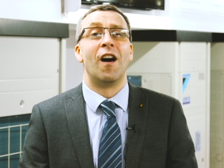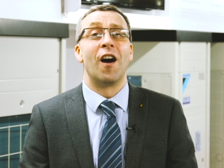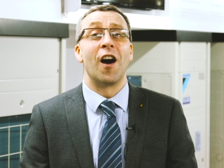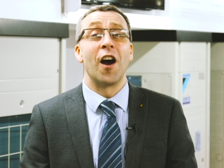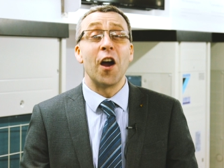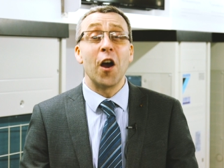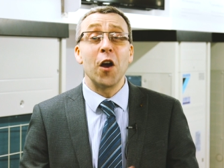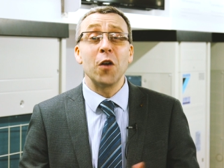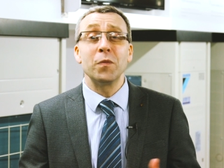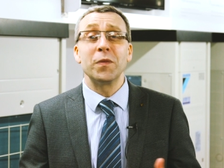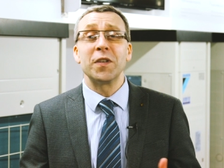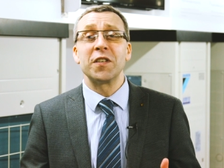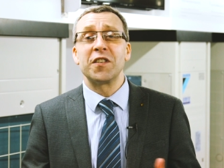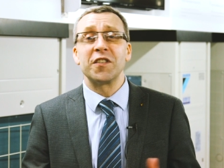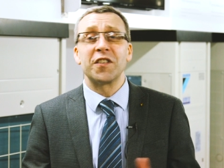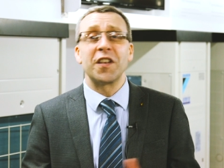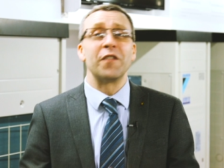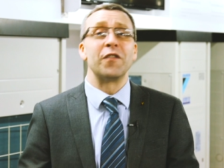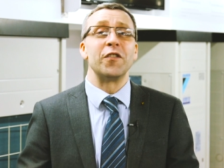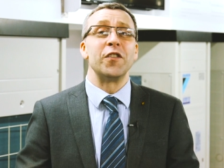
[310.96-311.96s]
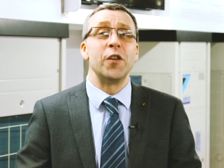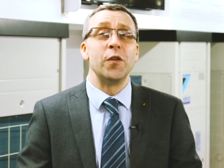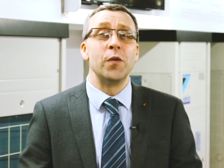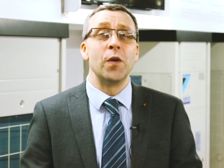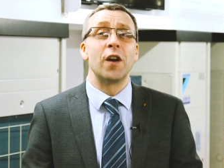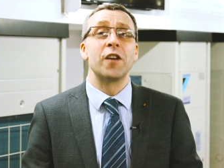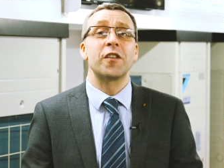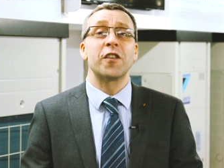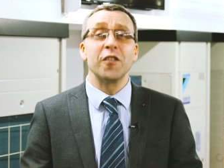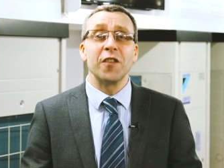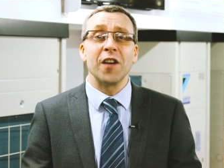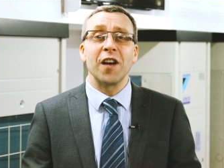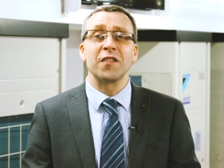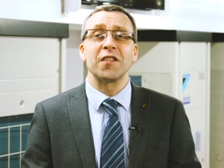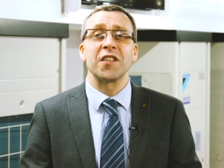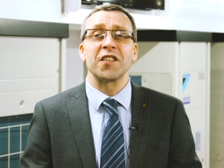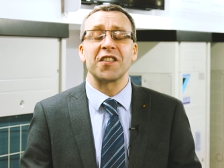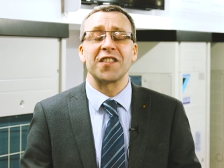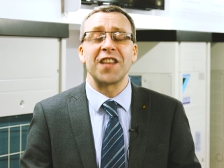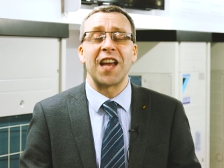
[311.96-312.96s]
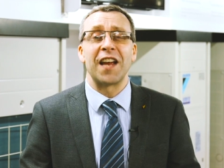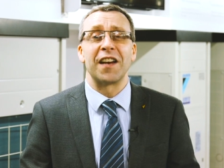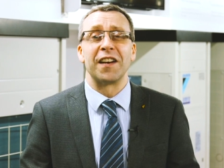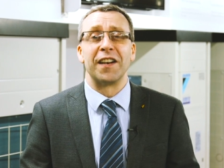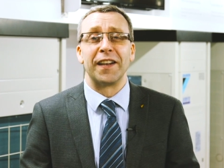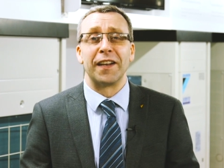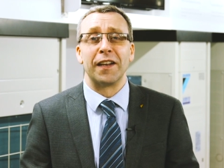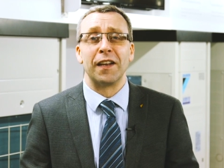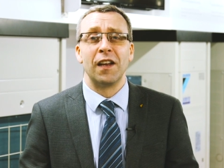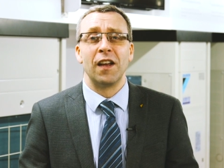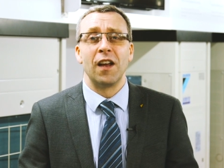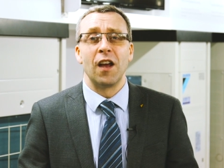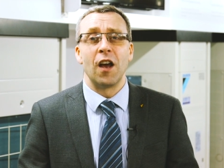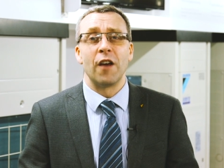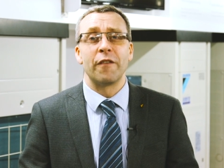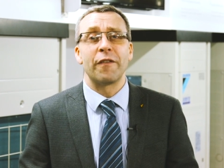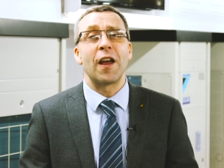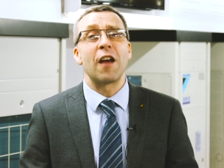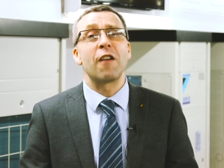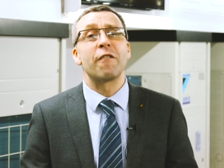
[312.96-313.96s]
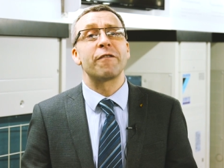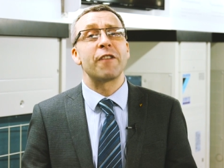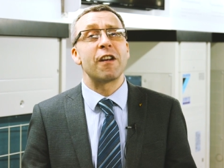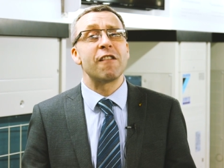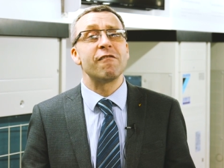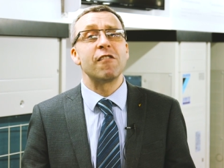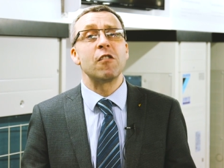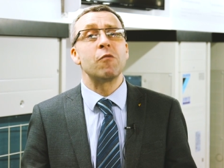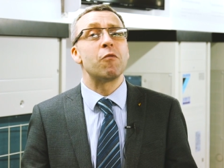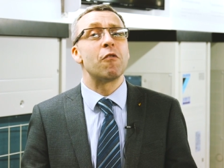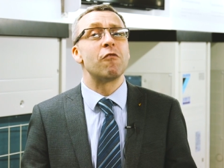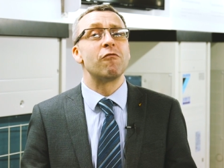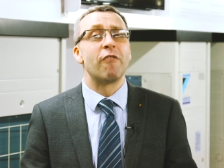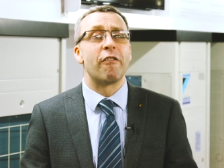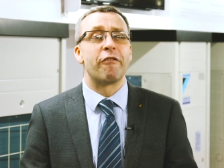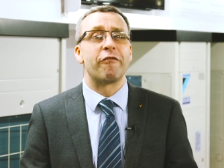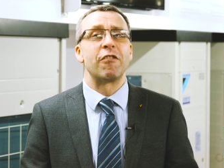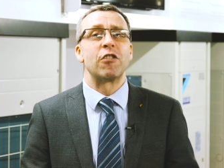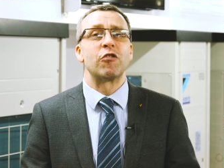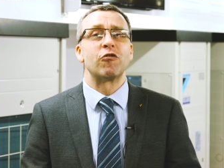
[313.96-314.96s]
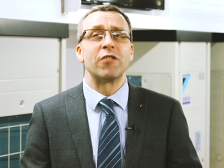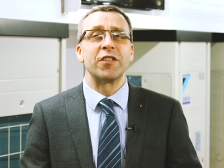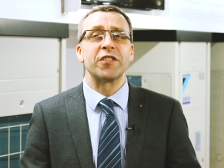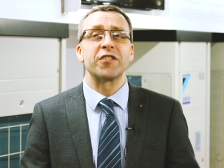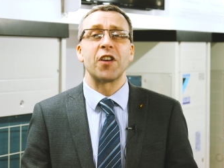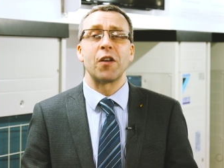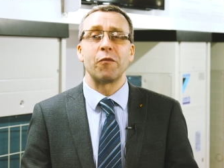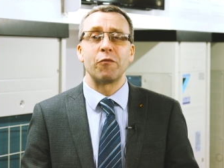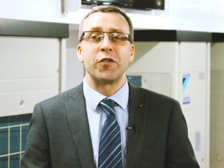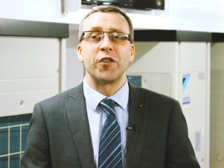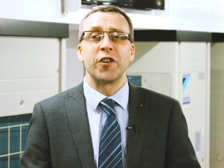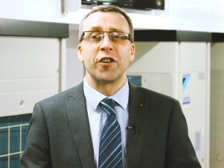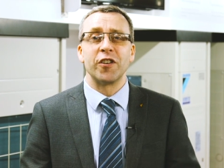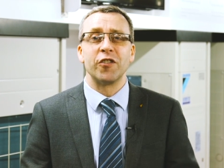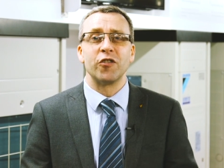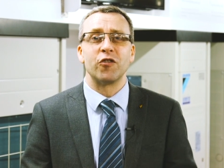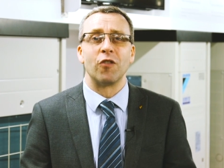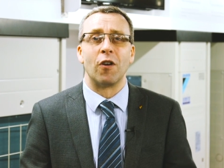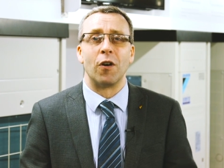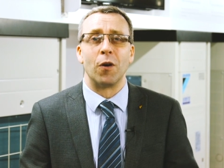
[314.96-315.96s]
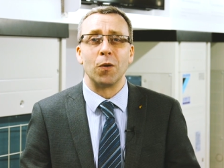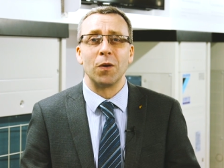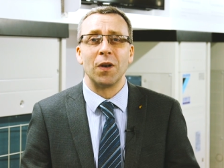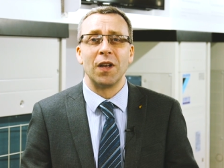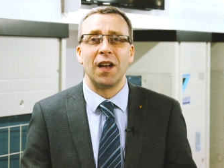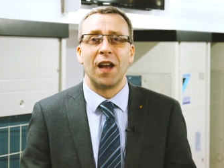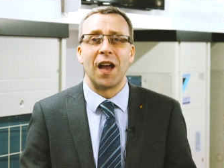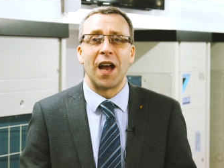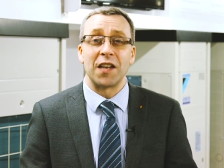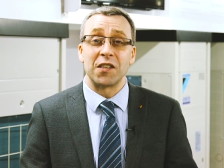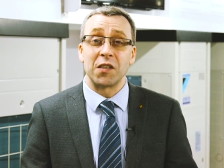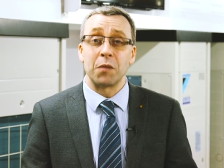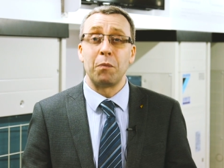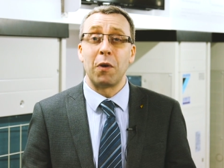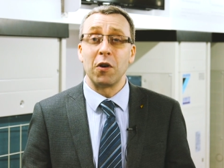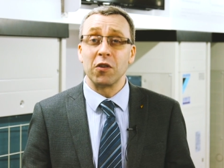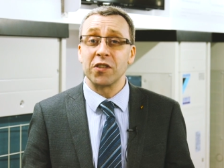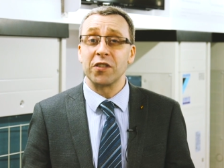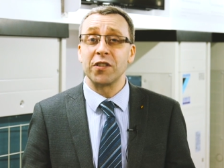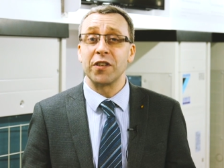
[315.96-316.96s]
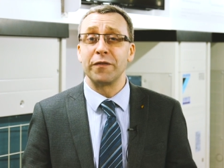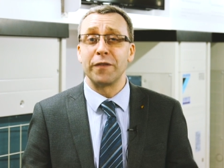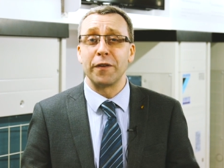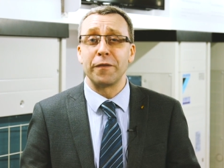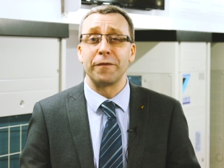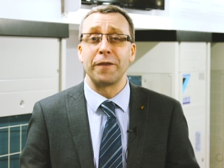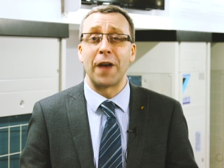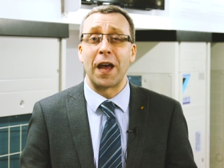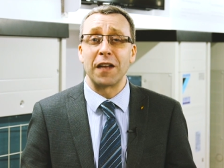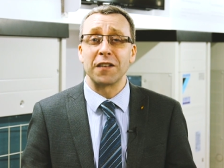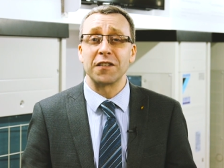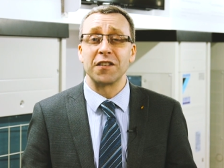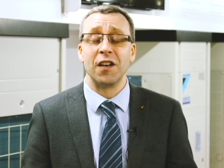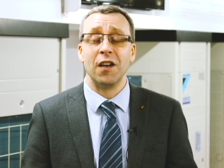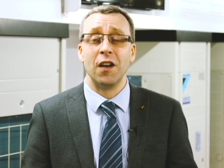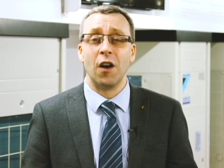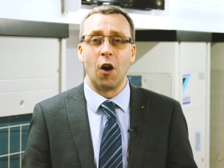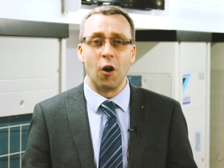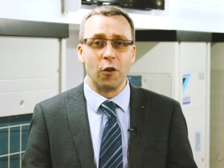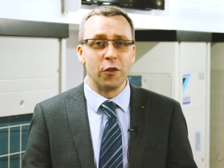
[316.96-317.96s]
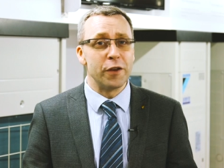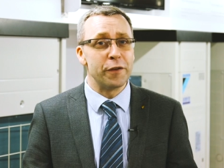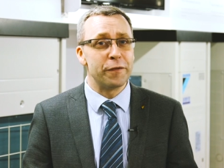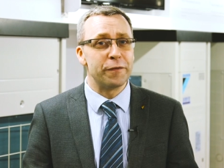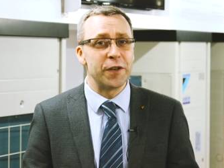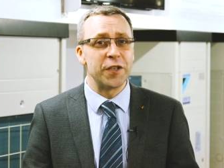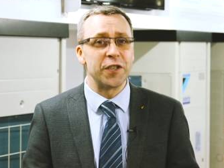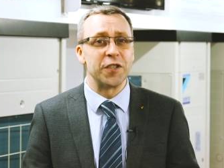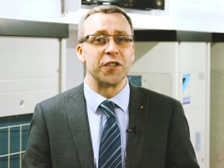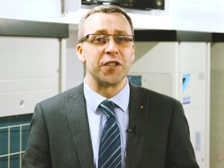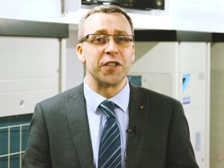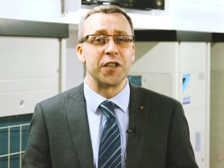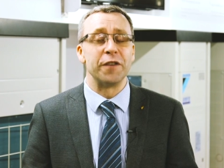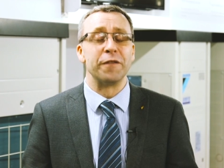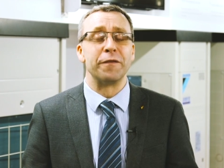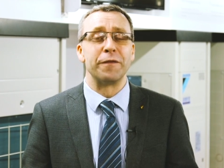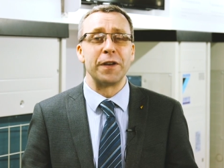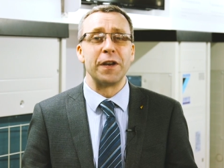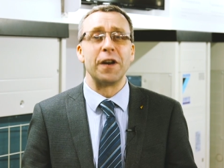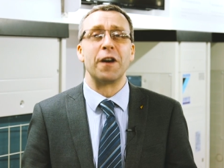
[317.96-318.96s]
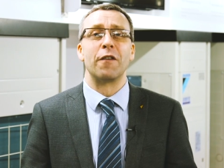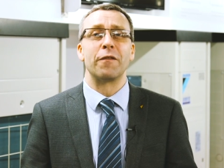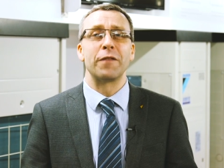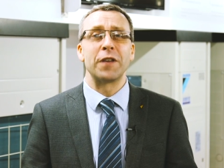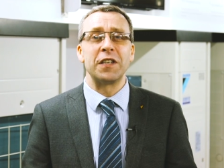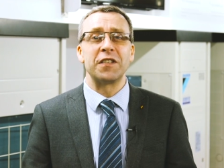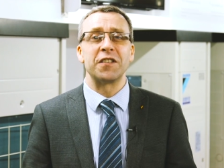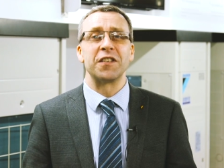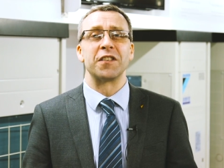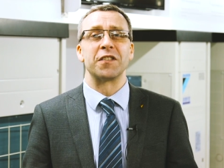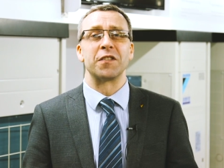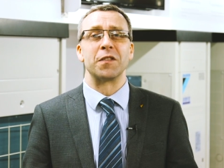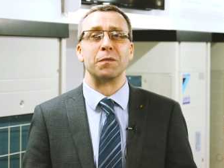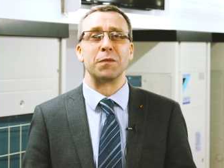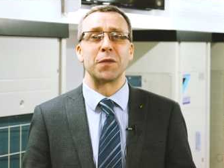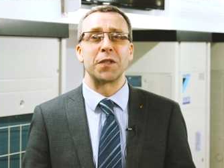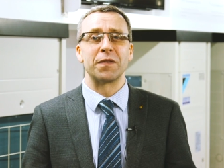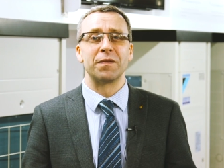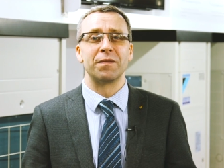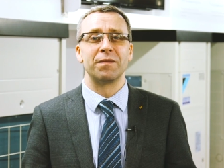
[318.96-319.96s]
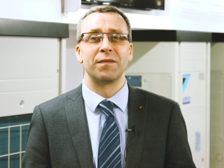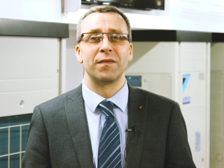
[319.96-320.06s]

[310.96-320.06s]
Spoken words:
I hope this has given you a good understanding of how variable refrigerant temperature control has a positive effect on the efficiency of VRV systems,